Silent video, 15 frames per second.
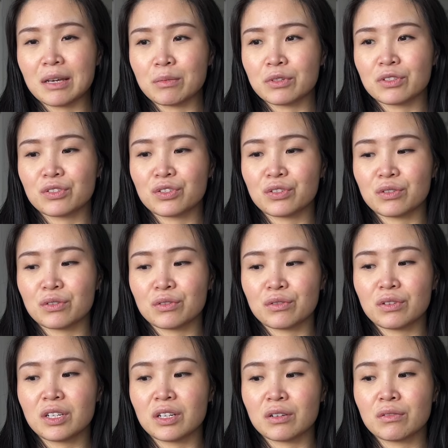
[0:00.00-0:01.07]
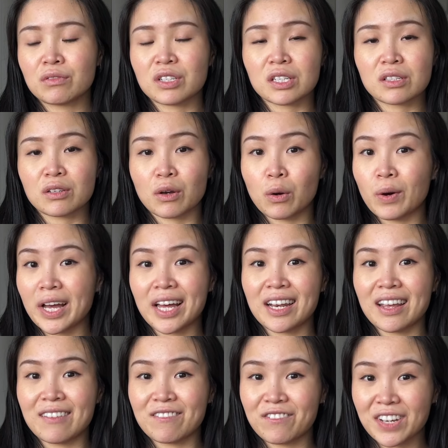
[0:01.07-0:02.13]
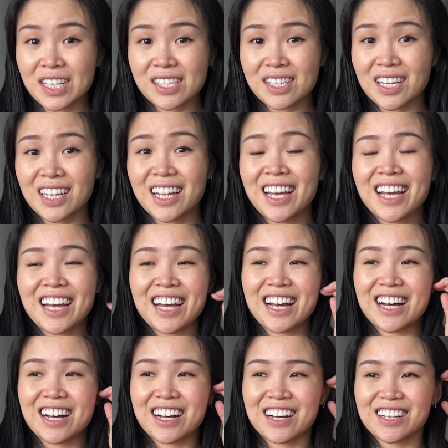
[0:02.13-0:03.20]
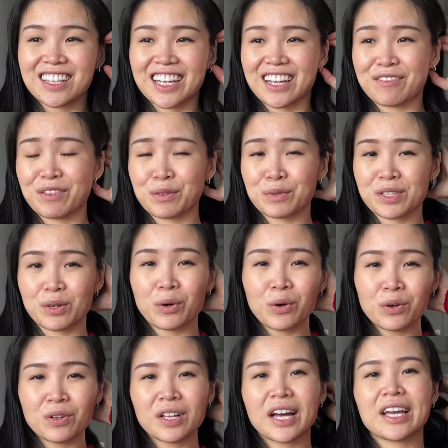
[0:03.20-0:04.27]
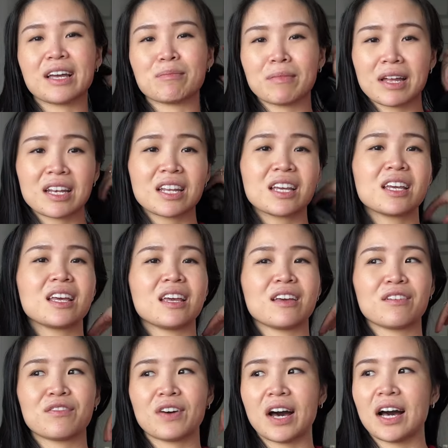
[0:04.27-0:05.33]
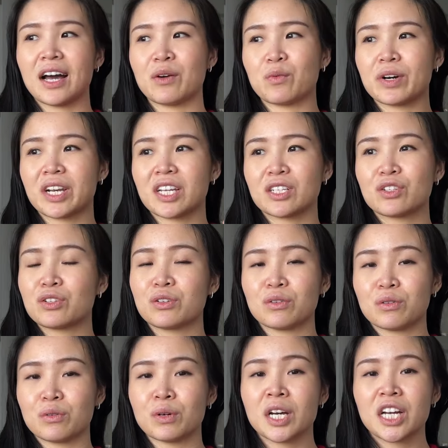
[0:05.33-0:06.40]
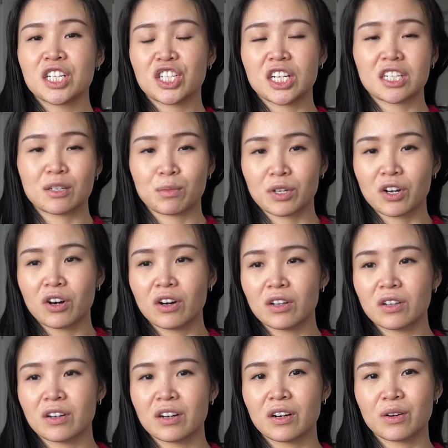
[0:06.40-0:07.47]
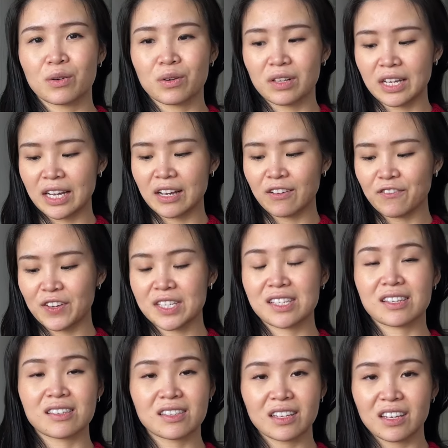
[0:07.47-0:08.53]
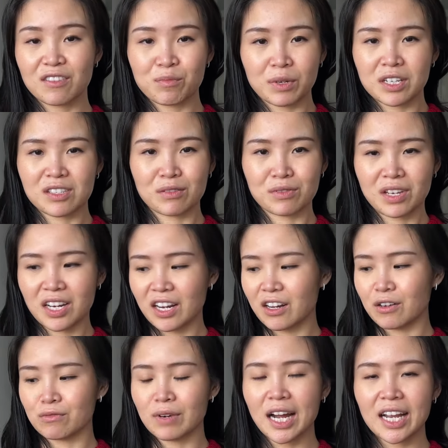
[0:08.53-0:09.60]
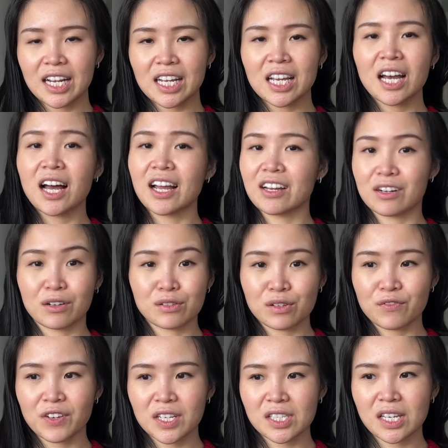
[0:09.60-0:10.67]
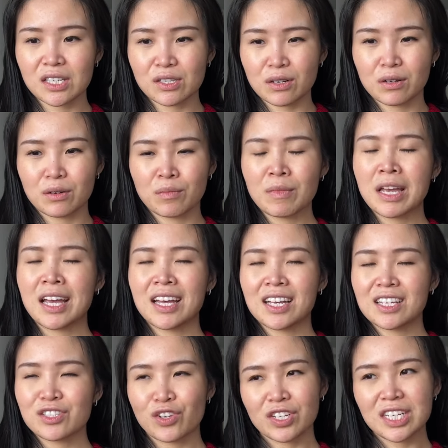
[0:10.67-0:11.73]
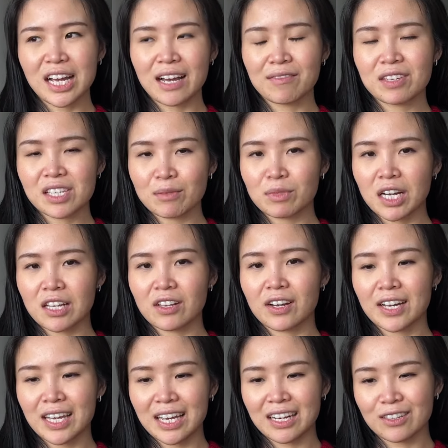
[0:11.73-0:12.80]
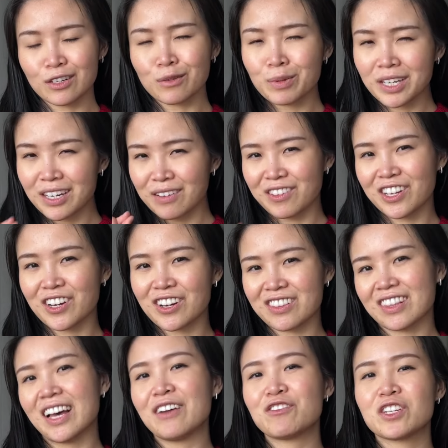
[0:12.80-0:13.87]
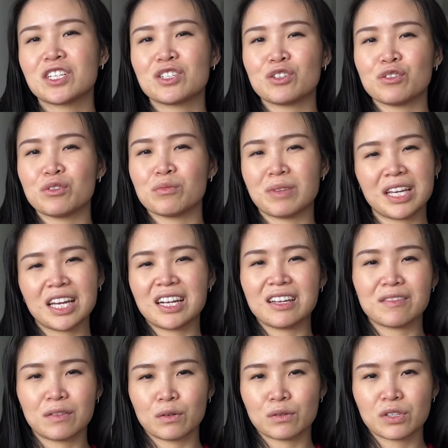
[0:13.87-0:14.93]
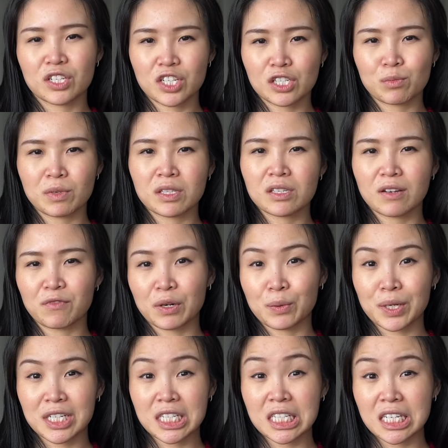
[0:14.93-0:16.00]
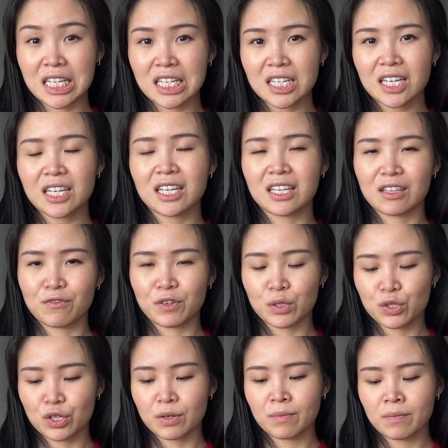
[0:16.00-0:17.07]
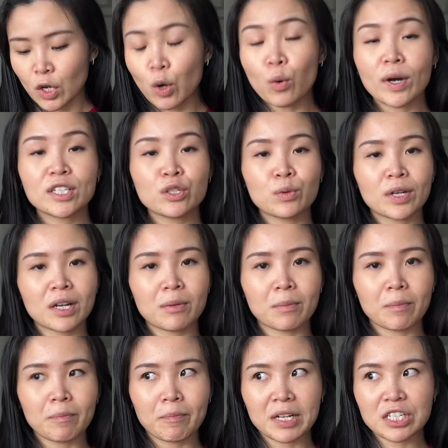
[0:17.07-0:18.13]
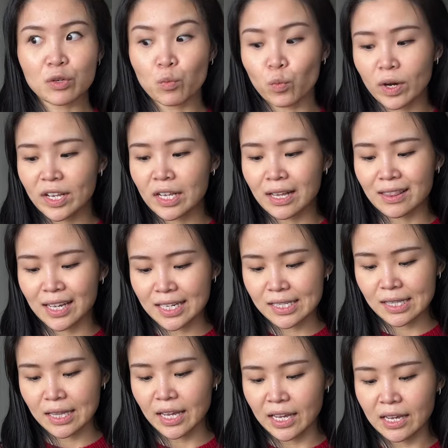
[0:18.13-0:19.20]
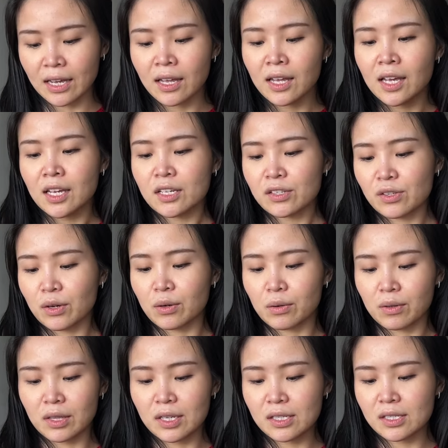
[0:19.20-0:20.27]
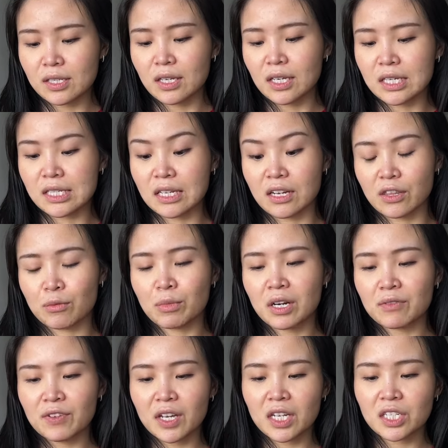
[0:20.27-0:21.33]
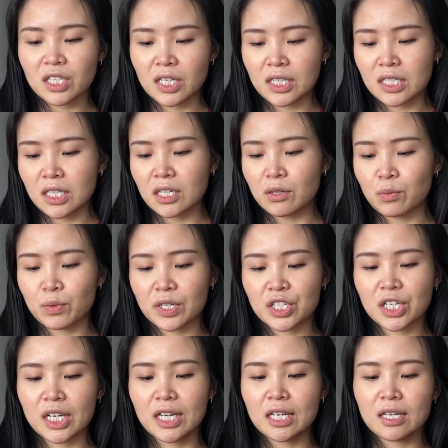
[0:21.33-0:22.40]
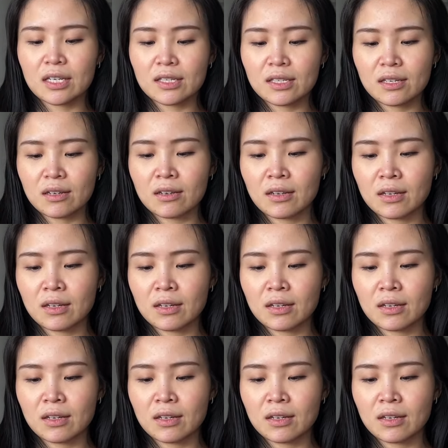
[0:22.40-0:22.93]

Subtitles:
able to, you know, just go ahead and fix it. Like if there was a hole, I could mend it. If I wanted to change up the collar or like fix a sleeve because it was getting all ratty, I could also fix it. So it's good to have the same dye lot and a little bit of the yarn left to make any of those adjustments if I were to need it in the future. Oh, I do want to mention one last thing. So this is another modification I did, which is